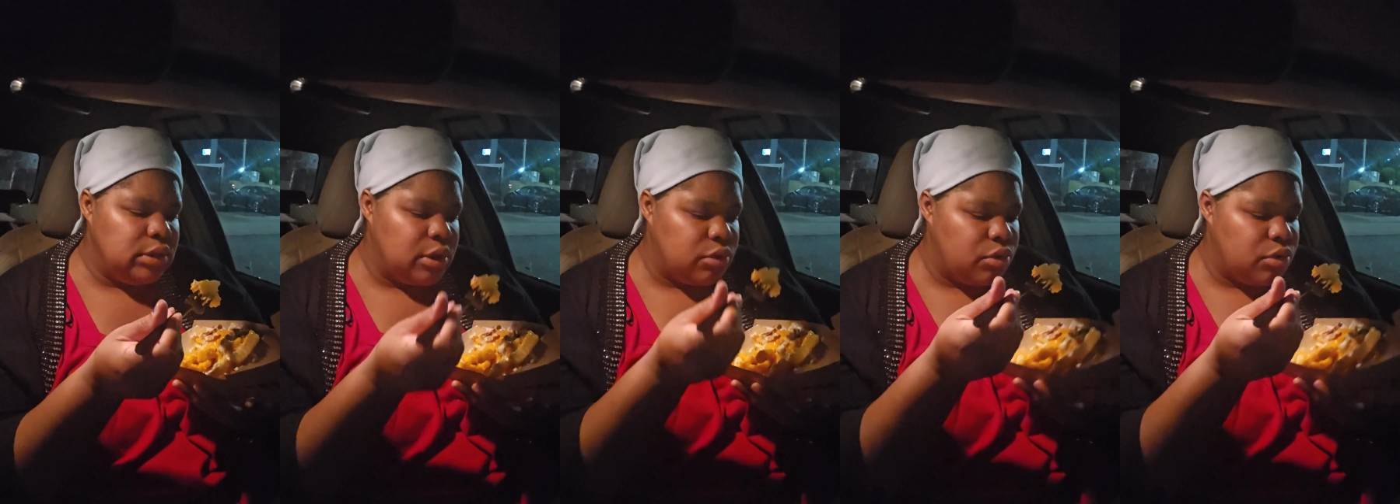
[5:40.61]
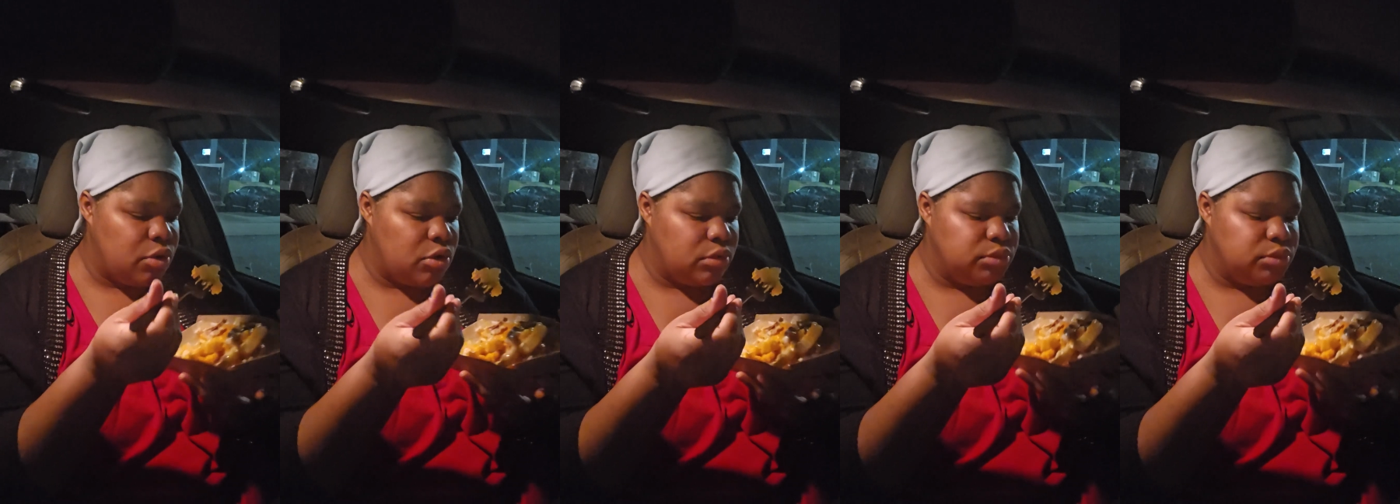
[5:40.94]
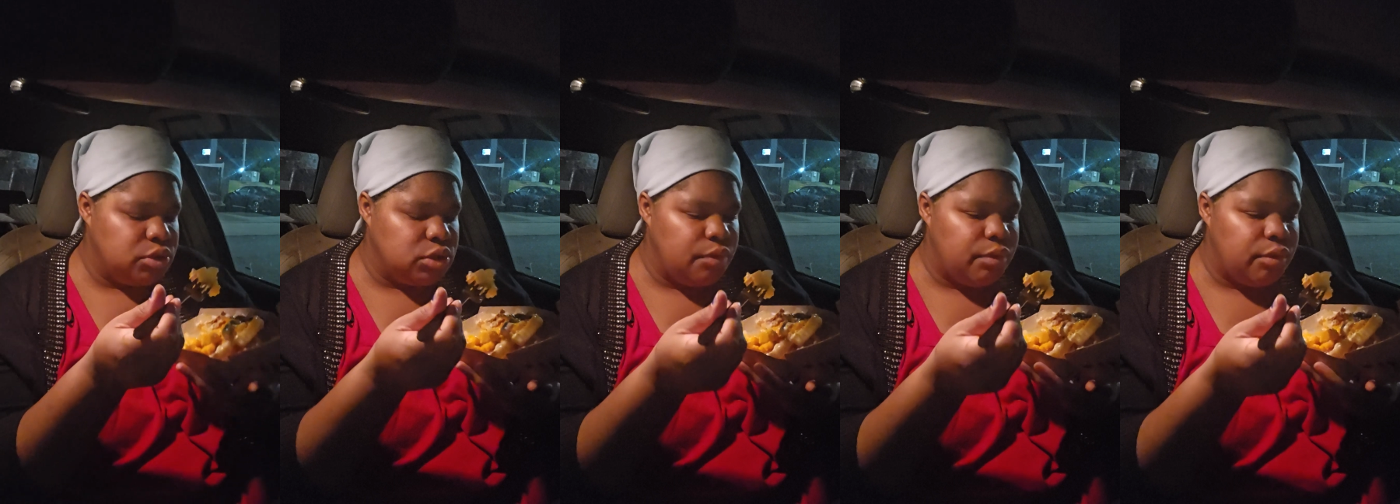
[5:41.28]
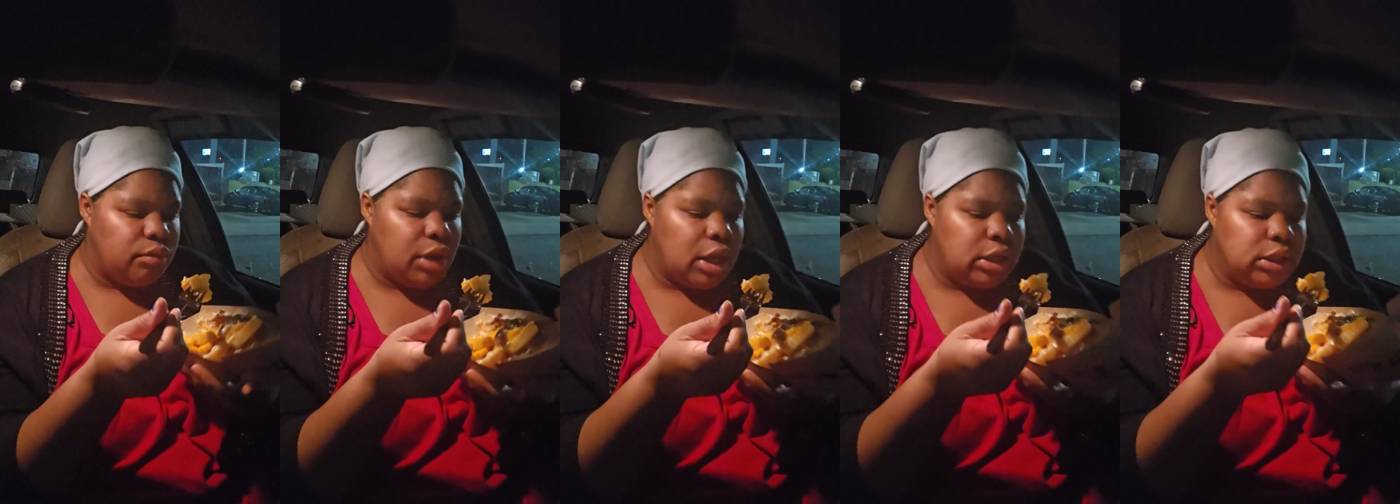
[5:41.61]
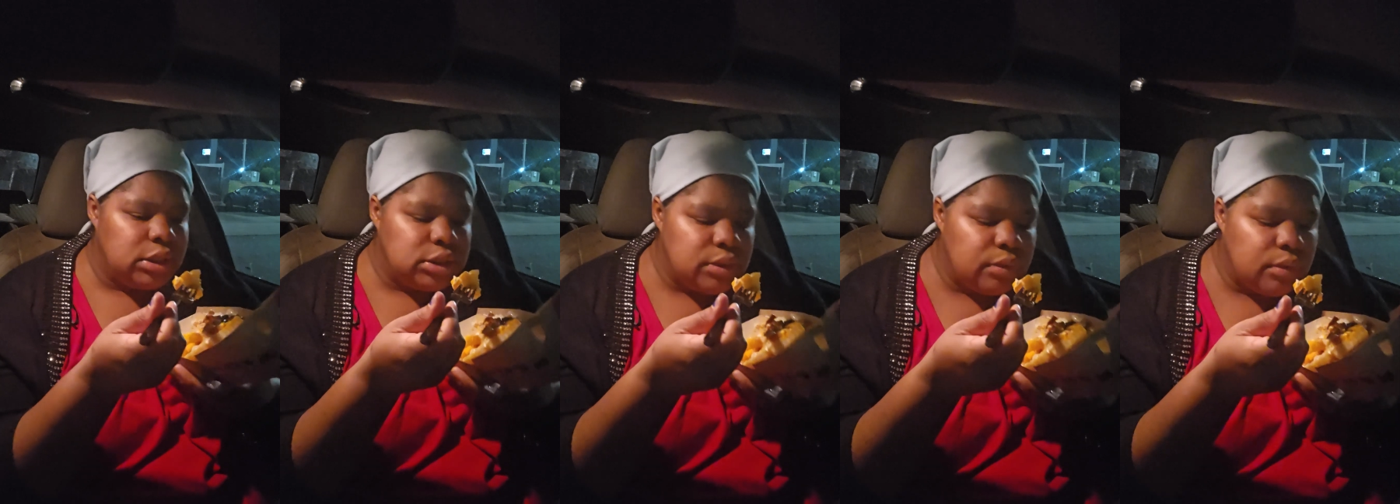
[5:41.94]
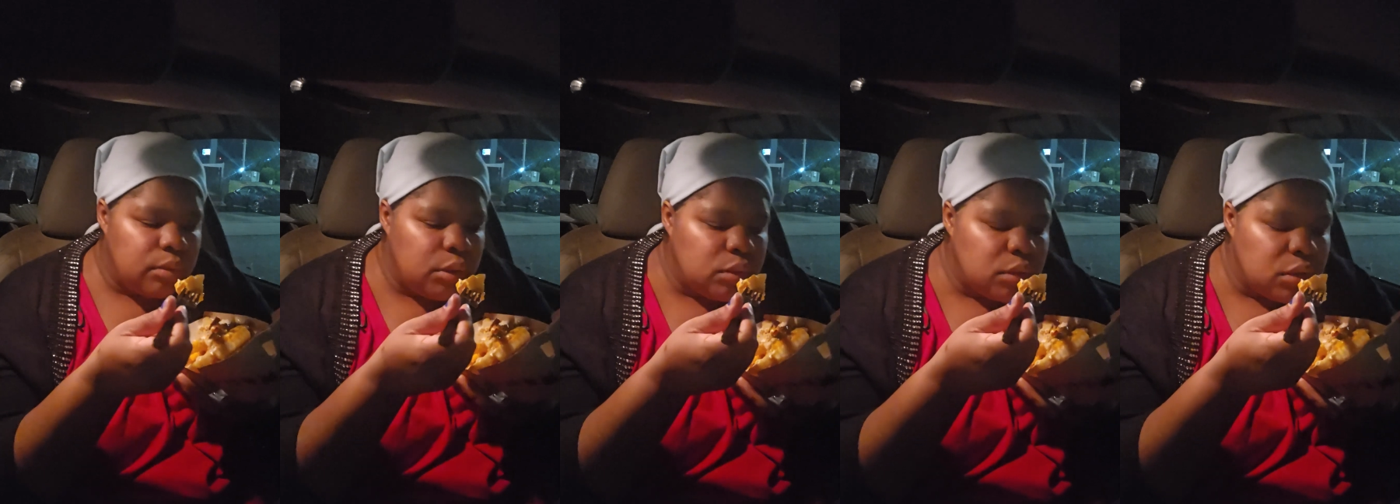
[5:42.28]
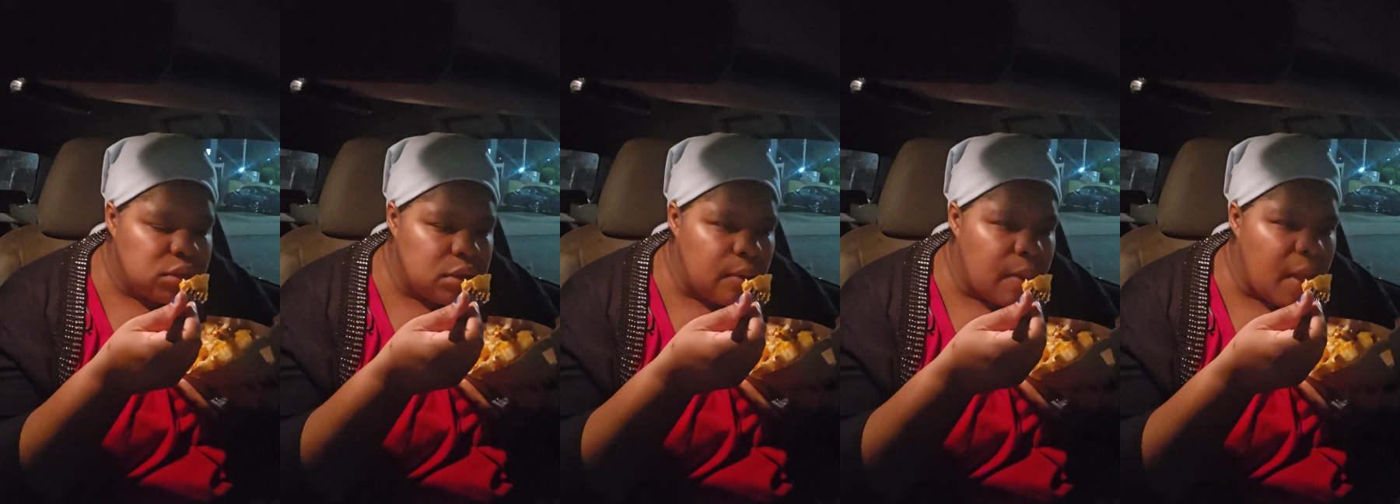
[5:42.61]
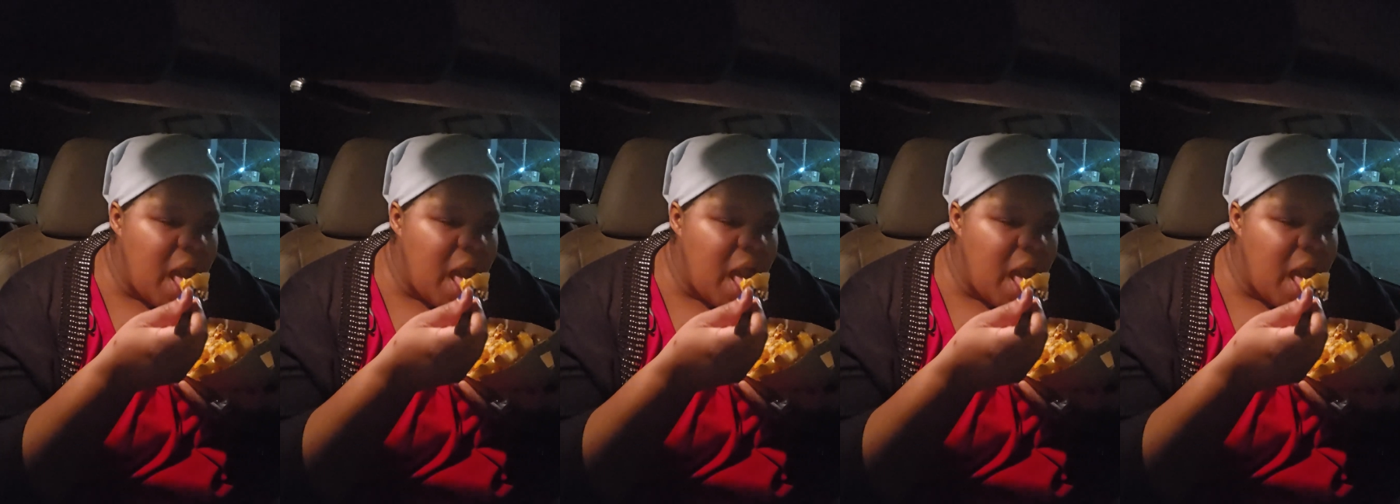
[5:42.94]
like the herbs or something reacted to something. Let's see.